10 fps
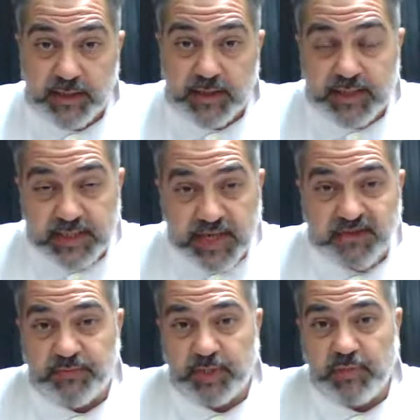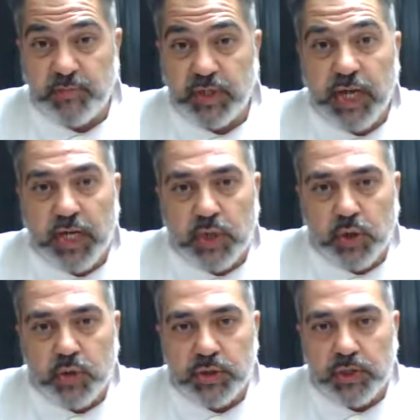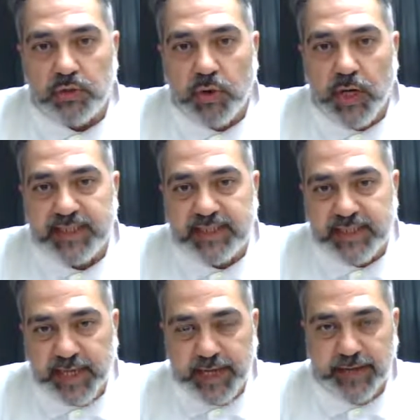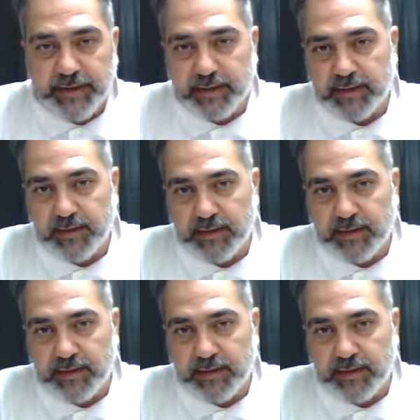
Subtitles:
staff member according to a scale.